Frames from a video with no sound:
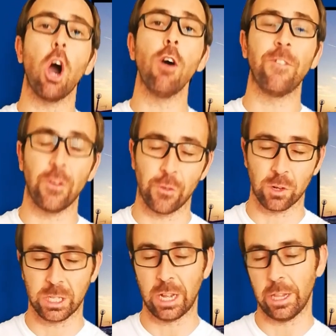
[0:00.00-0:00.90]
off of your
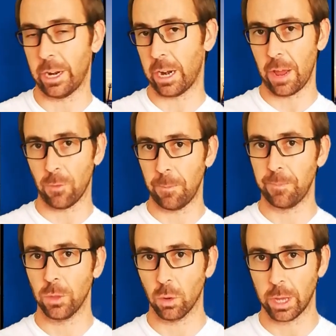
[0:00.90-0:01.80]
standard arrival,
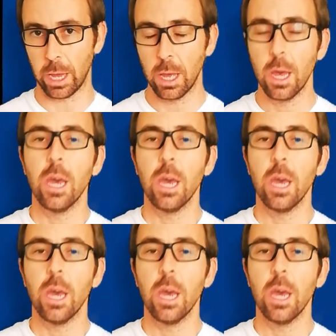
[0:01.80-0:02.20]
okay?